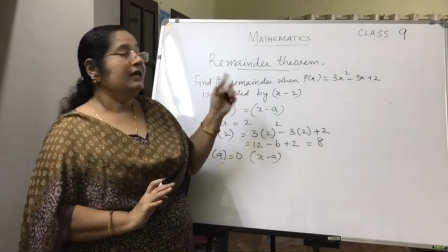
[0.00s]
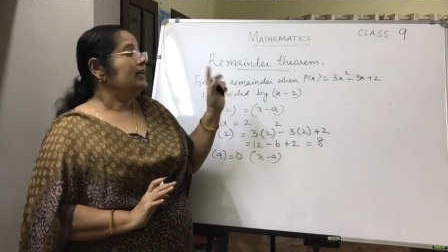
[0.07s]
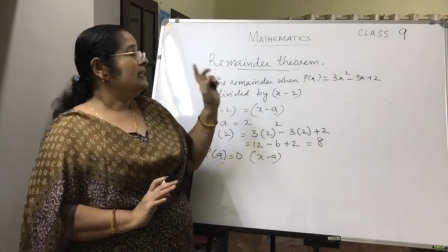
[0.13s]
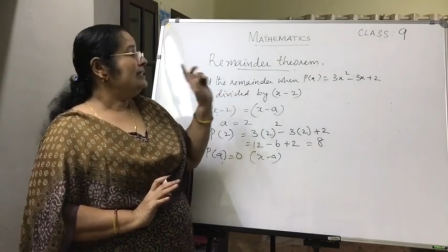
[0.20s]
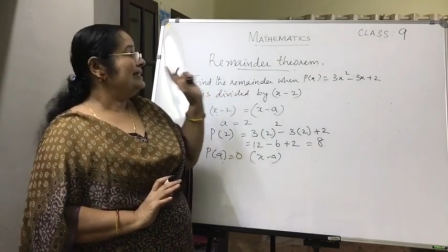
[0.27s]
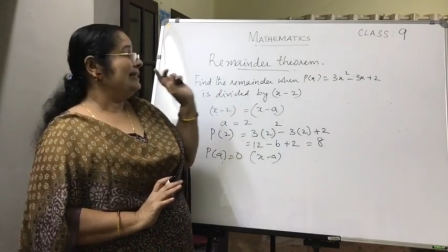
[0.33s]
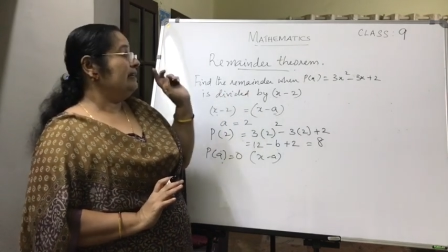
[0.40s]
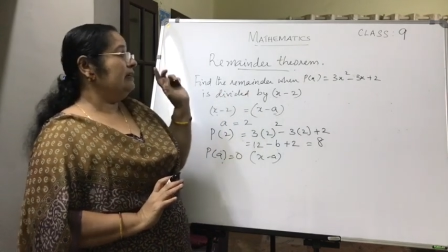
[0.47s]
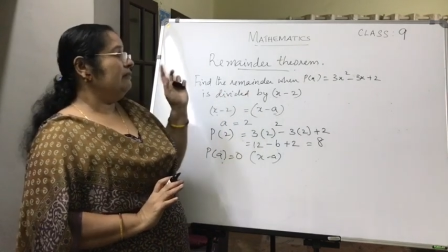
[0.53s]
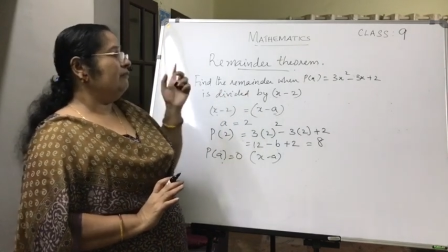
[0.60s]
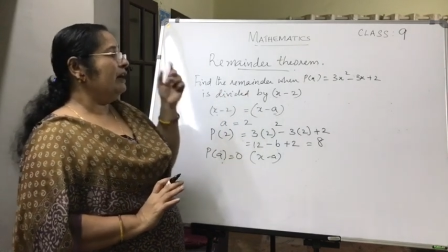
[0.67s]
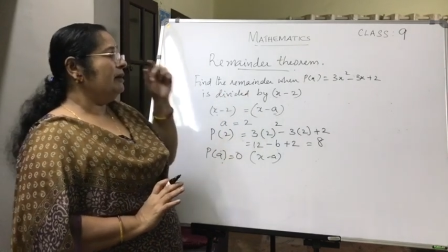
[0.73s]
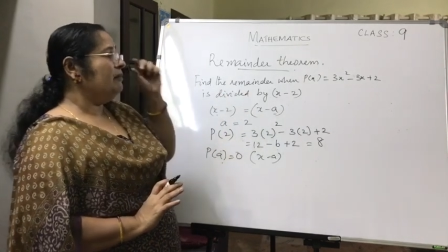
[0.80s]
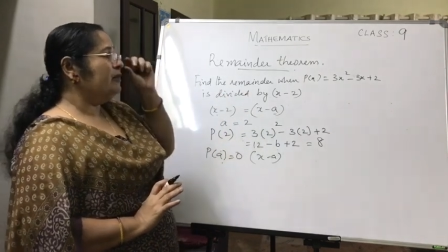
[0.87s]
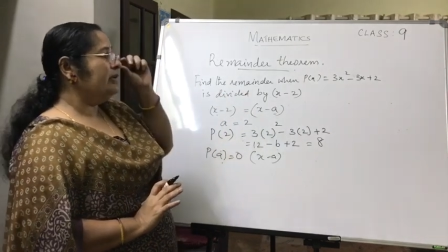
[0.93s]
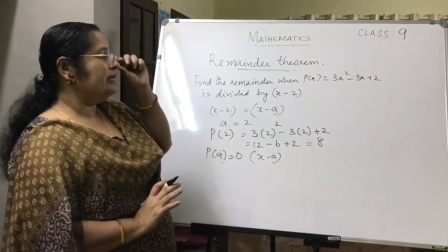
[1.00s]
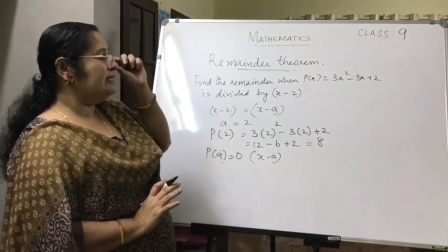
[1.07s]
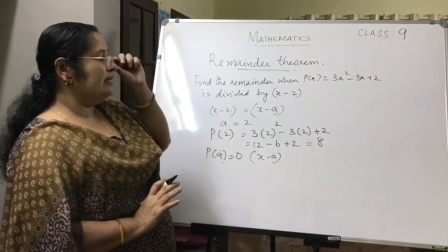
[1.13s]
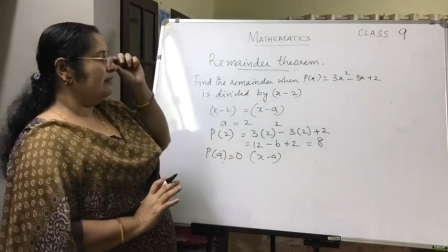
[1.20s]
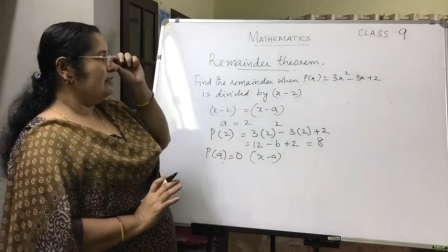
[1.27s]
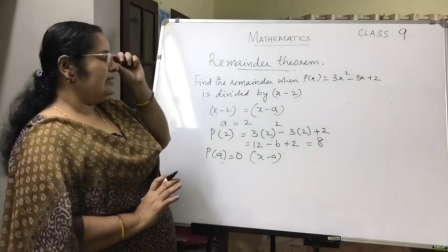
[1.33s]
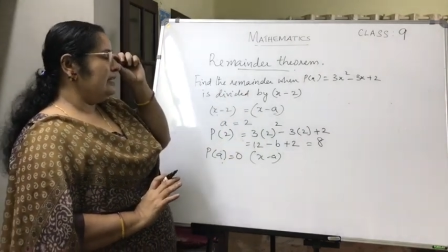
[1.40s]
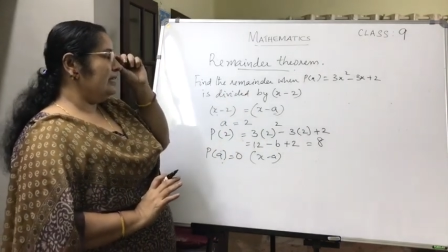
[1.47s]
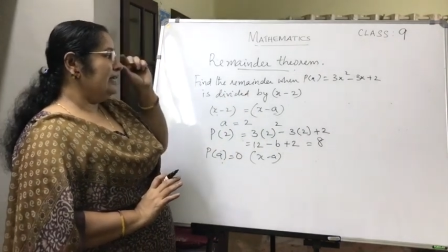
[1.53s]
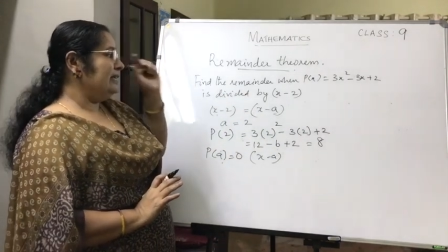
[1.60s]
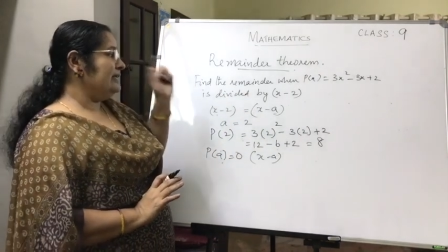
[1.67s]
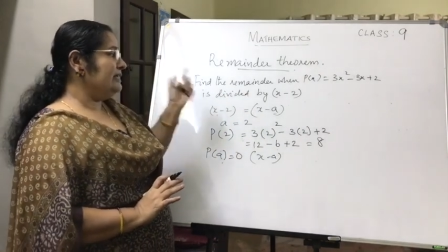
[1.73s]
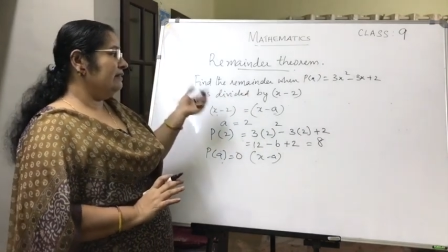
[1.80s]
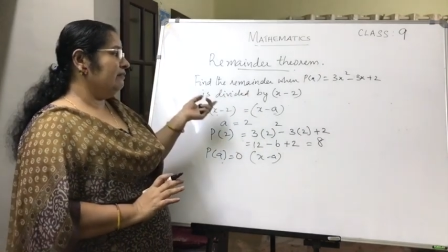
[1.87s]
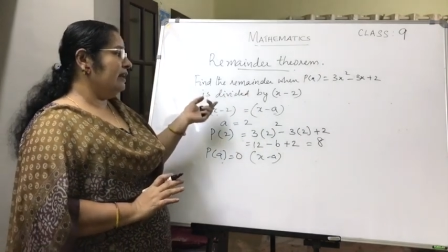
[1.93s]
See, one more
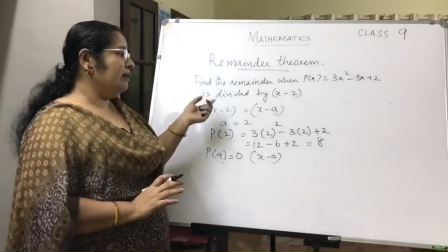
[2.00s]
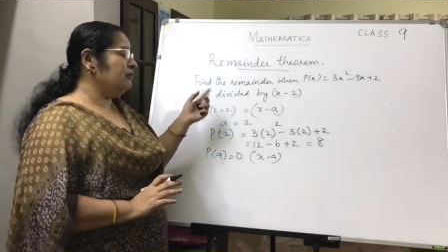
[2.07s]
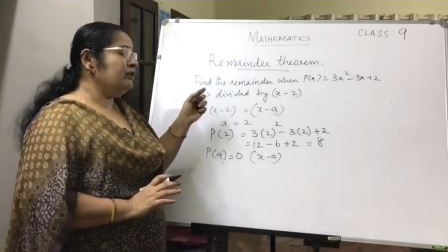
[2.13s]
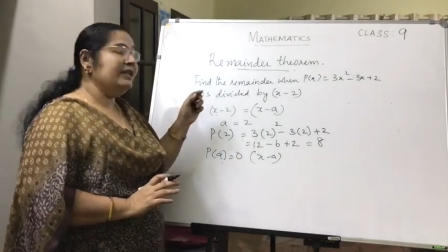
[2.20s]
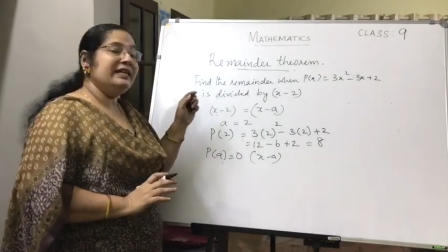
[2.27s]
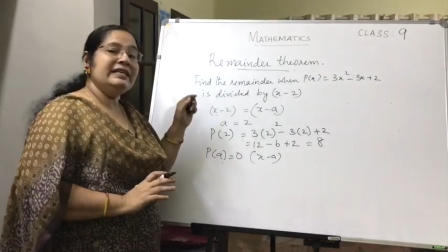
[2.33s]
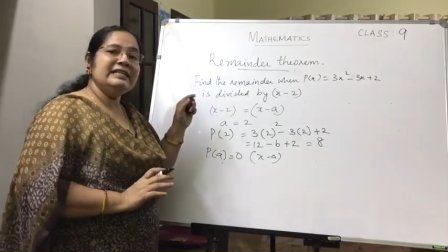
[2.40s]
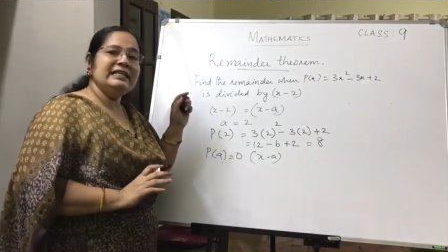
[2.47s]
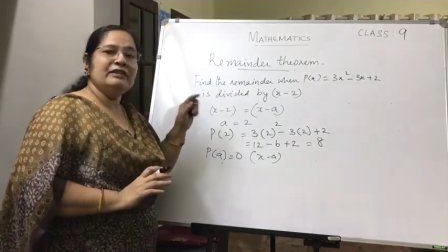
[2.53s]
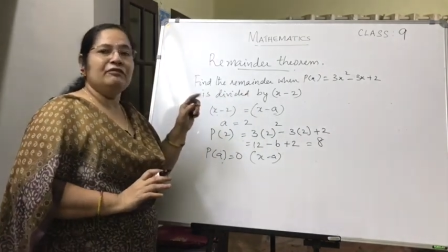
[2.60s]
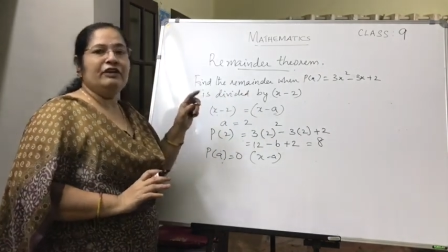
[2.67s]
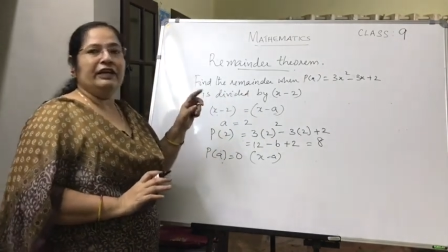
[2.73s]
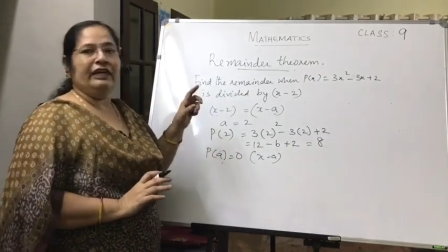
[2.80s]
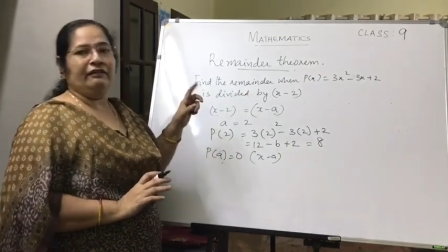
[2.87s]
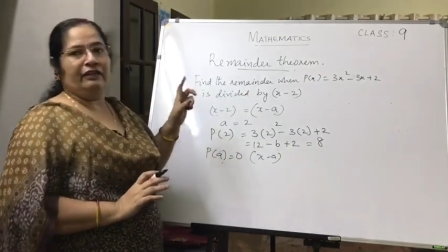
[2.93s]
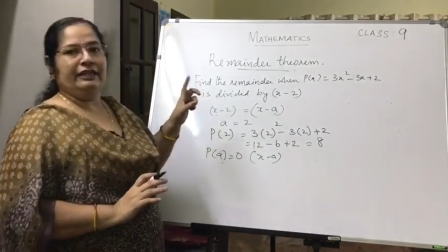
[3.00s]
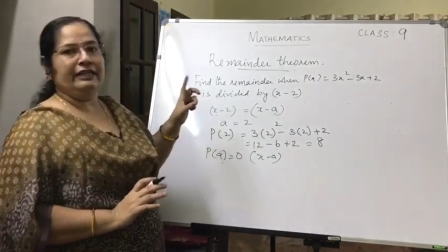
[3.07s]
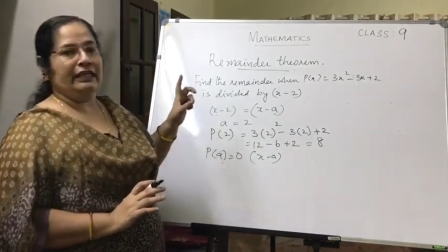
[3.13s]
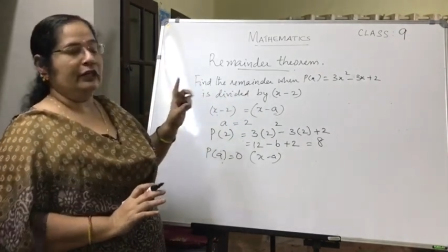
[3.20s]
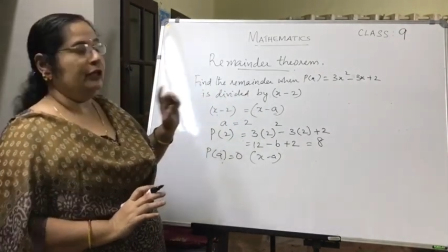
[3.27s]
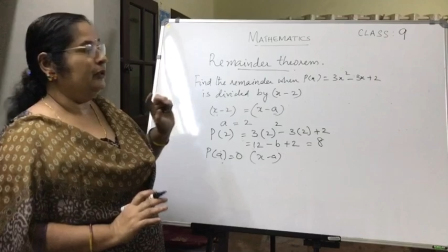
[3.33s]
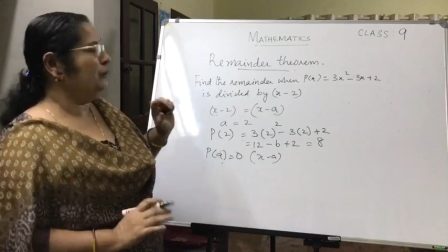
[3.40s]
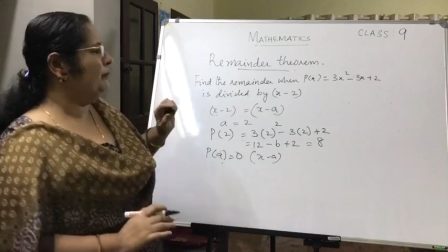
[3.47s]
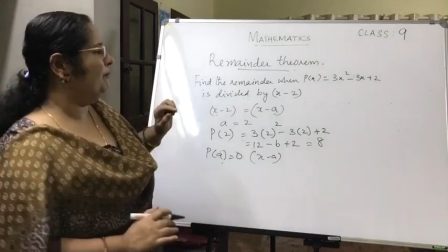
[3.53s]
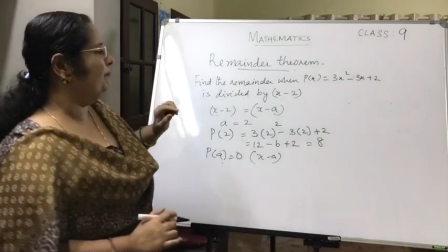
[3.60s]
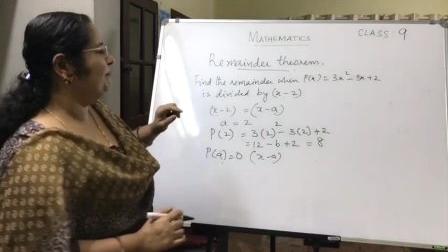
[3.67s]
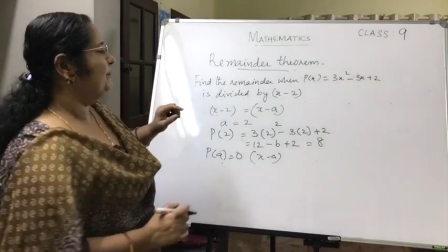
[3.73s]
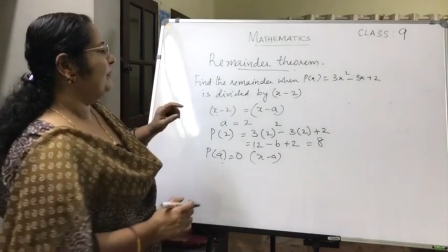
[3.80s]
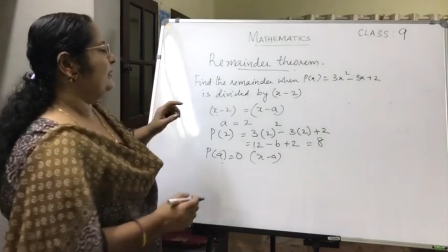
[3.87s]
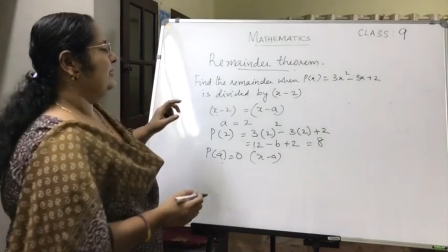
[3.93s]
easier way I will tell you.
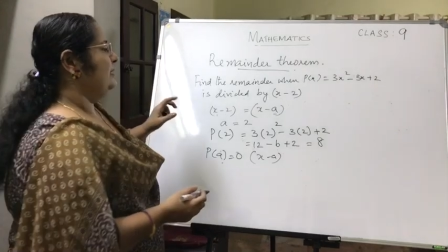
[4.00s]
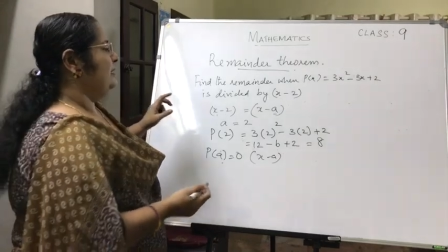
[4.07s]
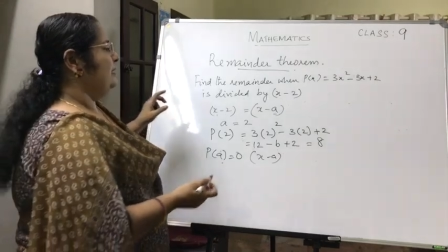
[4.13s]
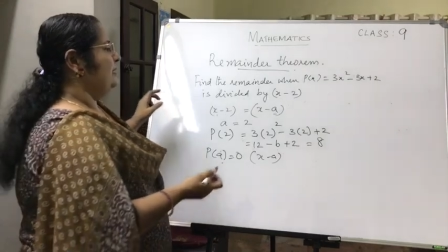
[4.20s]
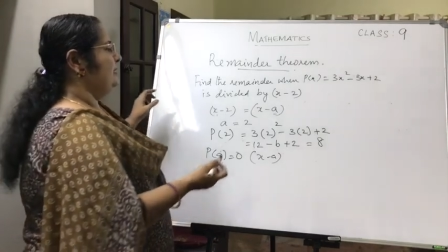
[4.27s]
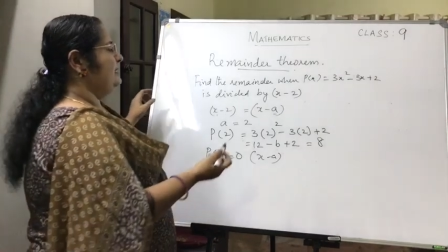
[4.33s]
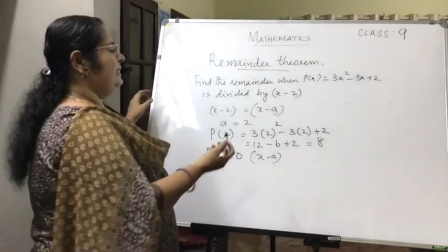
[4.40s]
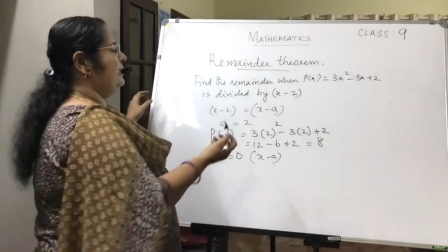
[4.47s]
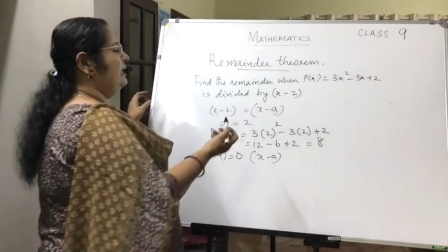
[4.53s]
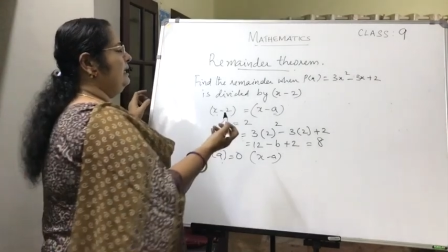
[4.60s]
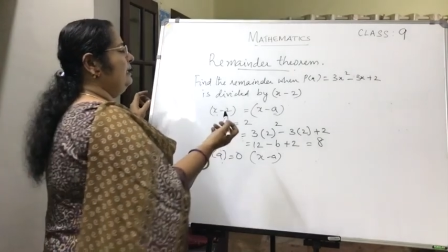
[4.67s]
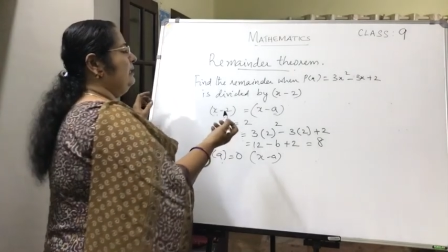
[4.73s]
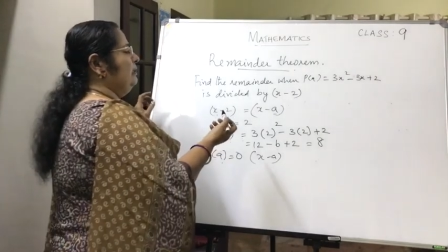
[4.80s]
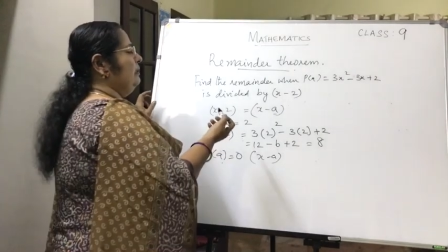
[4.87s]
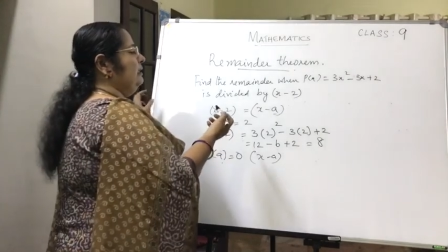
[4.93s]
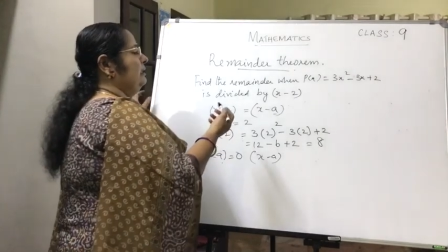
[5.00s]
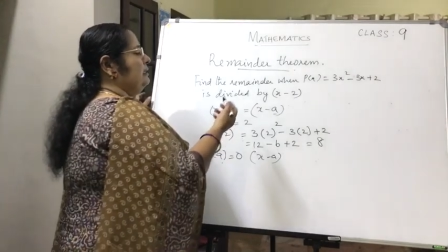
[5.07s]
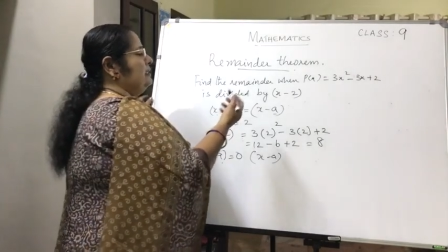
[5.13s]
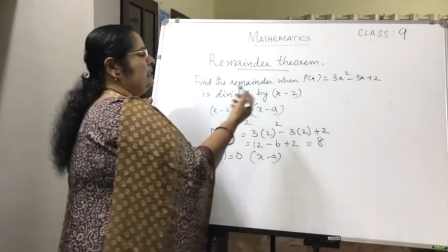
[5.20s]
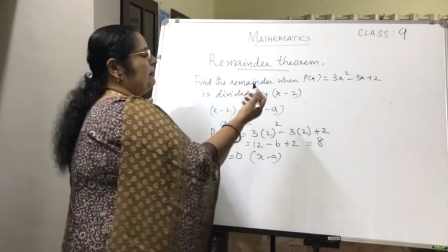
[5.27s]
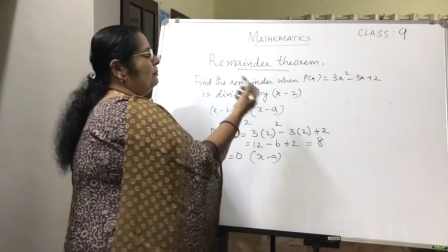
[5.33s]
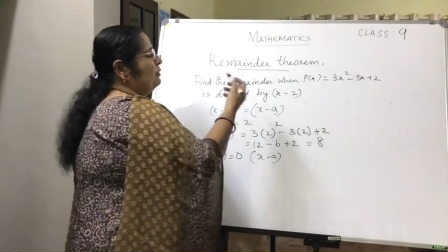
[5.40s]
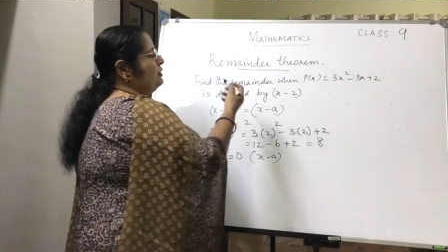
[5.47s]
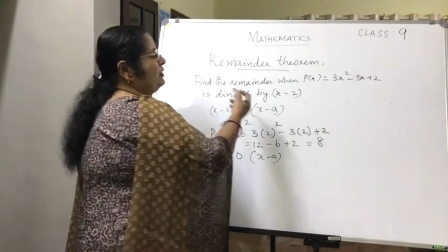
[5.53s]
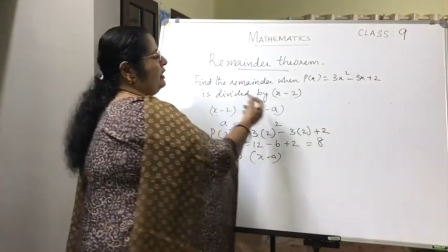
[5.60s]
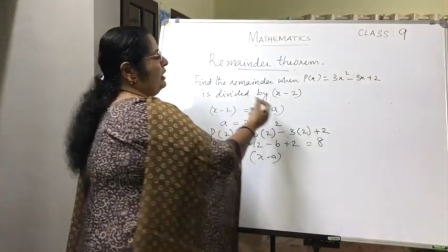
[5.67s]
See, suppose you are